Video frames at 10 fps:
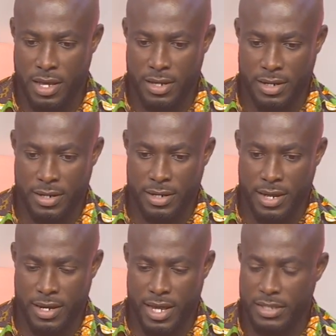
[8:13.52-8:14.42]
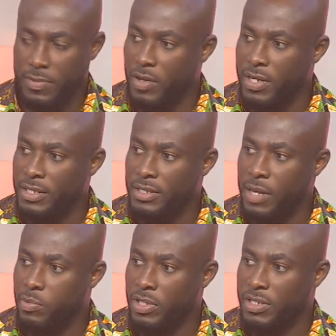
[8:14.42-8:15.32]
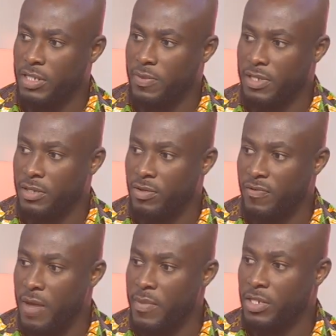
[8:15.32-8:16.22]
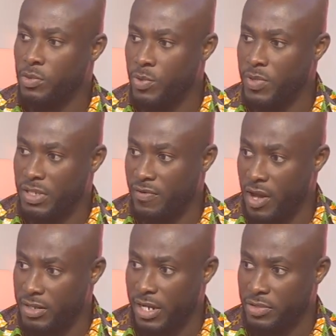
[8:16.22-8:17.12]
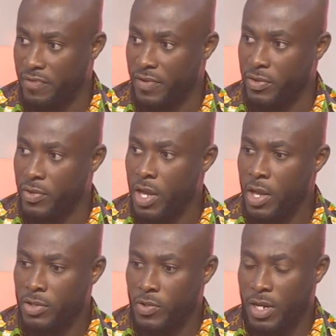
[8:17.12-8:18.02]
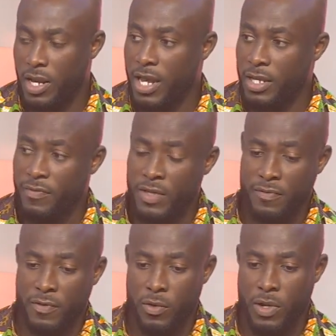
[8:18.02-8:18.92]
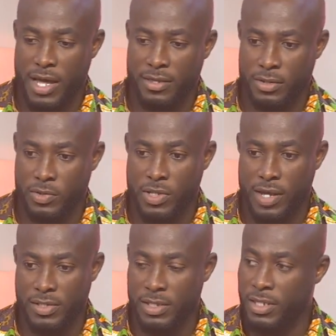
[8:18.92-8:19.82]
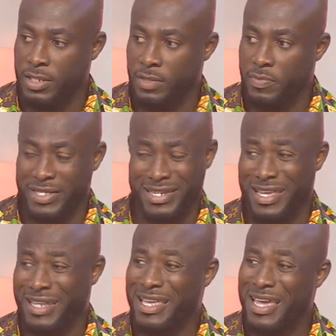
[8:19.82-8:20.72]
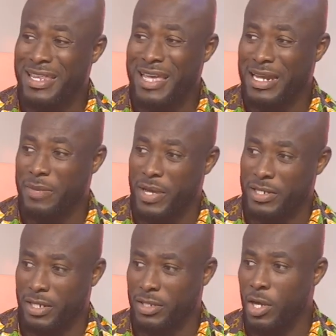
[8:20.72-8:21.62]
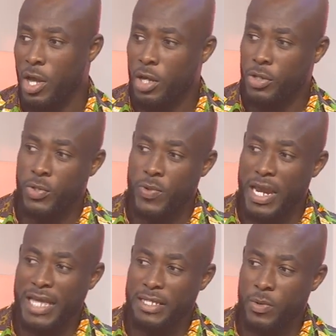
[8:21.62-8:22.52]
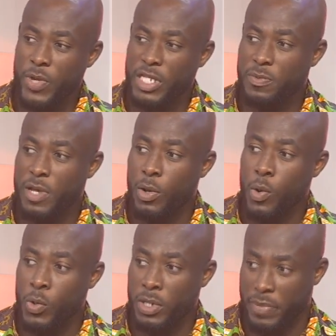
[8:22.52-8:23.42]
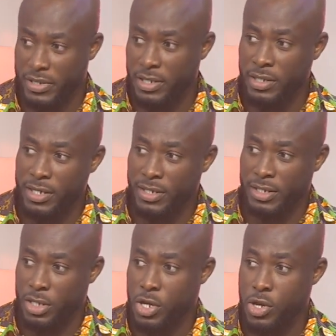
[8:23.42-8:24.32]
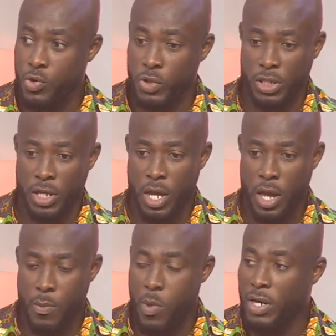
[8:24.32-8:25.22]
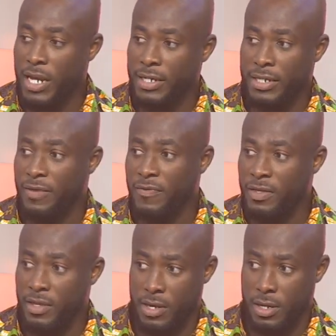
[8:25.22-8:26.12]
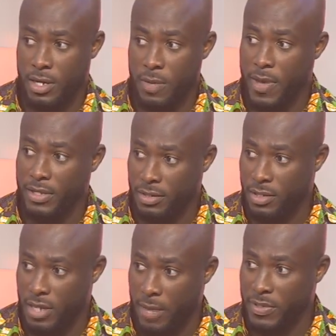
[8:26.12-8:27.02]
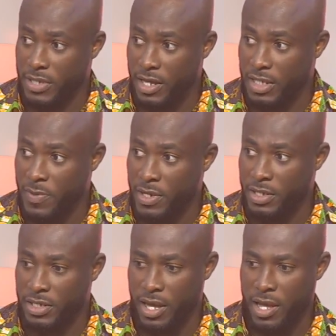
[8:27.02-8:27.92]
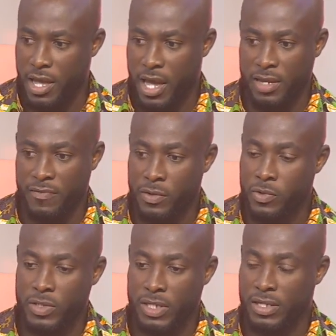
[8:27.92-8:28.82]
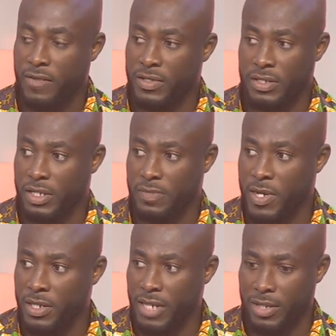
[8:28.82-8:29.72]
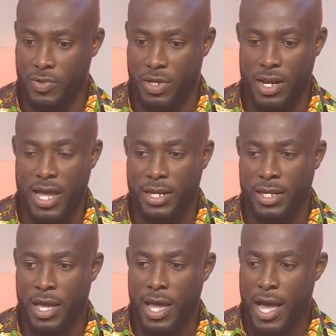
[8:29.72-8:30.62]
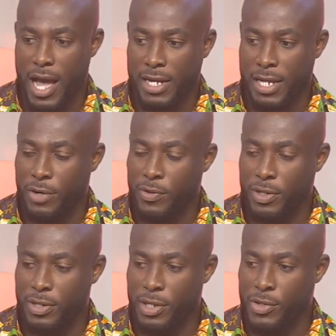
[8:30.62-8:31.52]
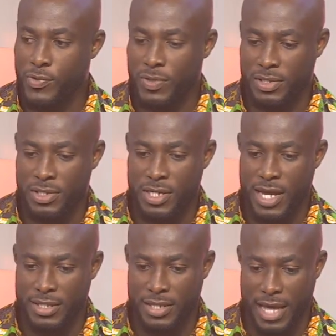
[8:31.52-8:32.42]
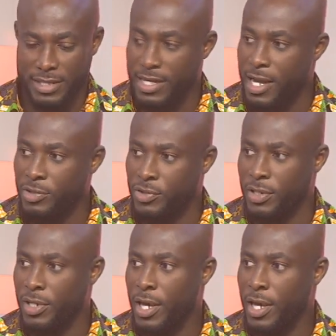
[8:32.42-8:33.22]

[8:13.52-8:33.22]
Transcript: That's about 99.6% of how much we receive, our tax revenue. So clearly, even if you look at the 2018 budget and any other budget, you realize the wage bill alone, the percentage is huge, more than even the CAPEX, the capital expenditure, and even goods and services expenditure. So clearly, at the end of the day, you see that as a country,